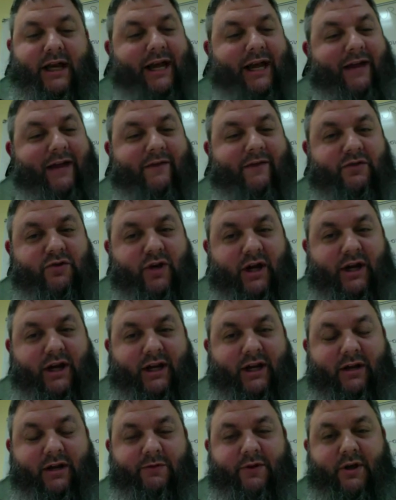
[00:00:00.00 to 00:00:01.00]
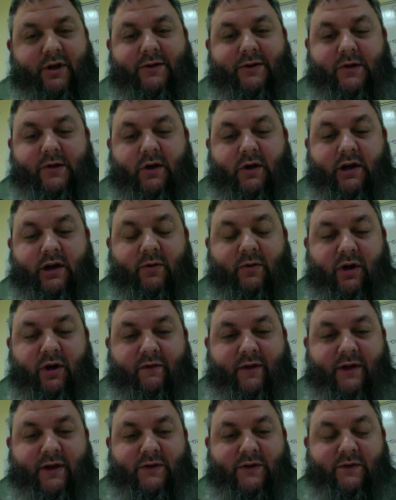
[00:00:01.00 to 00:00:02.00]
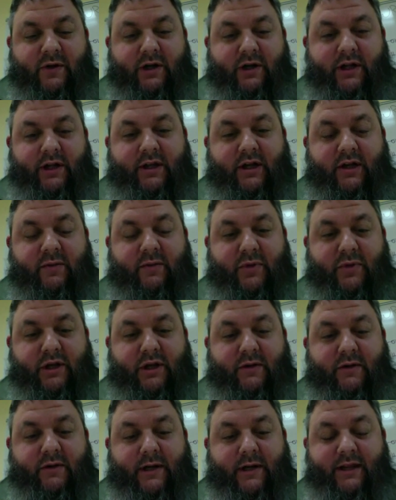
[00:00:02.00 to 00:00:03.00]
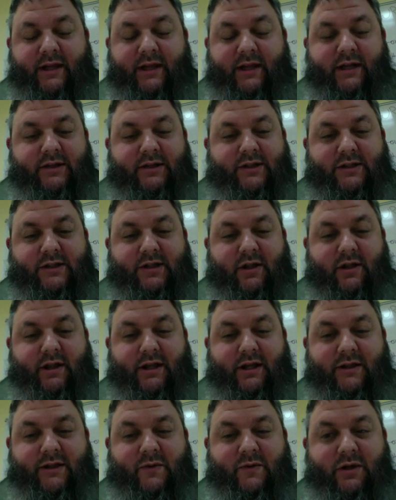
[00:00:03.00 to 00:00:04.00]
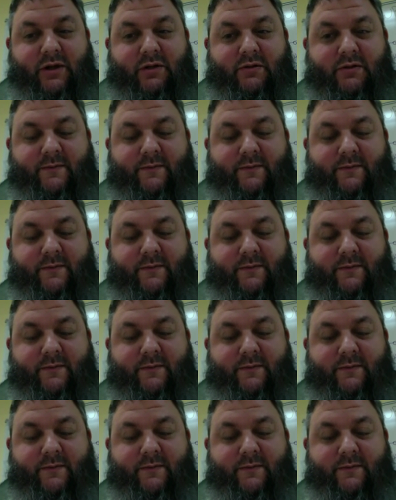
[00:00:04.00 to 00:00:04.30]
I haven't tried it out, though, so I don't want to vouch for anything, but I think I just saw that as well.